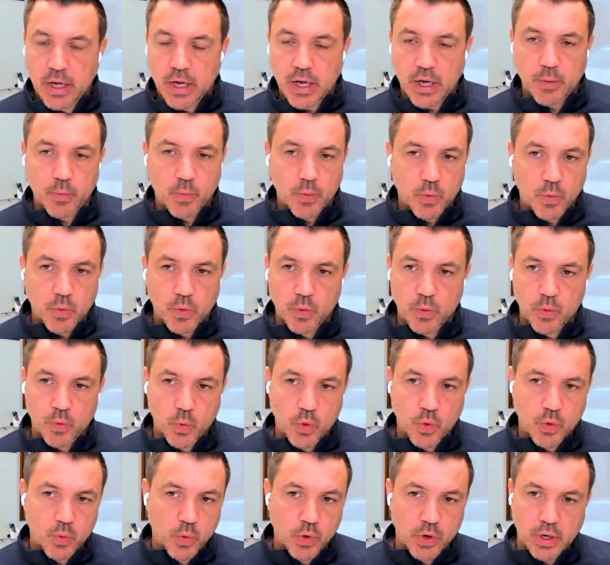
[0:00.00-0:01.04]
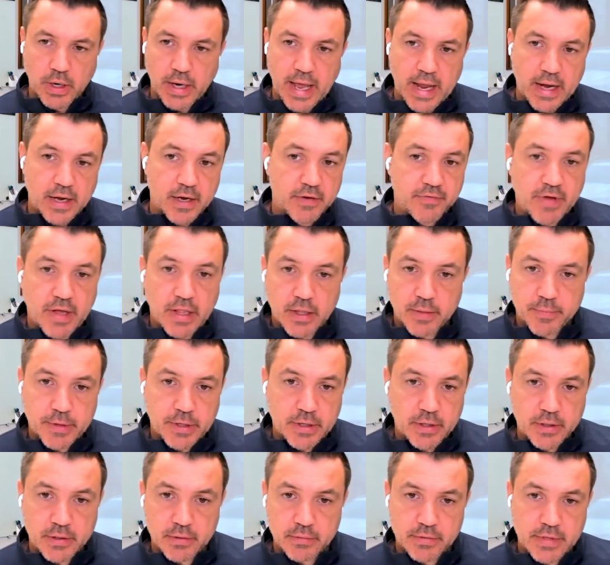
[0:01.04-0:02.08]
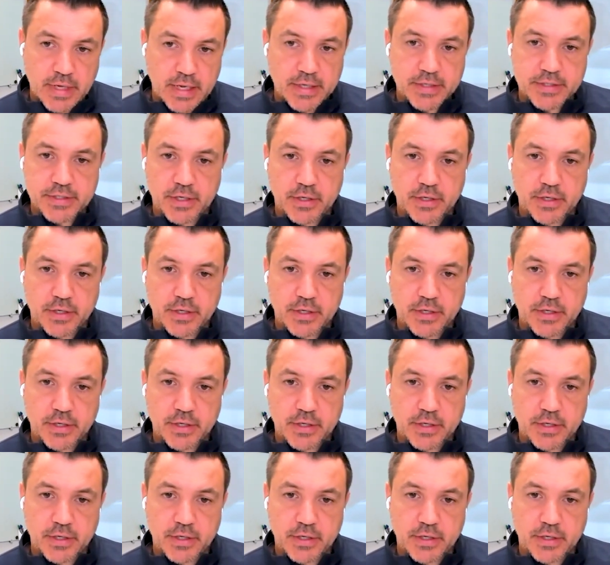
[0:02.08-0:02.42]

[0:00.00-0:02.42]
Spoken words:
We're a land development and data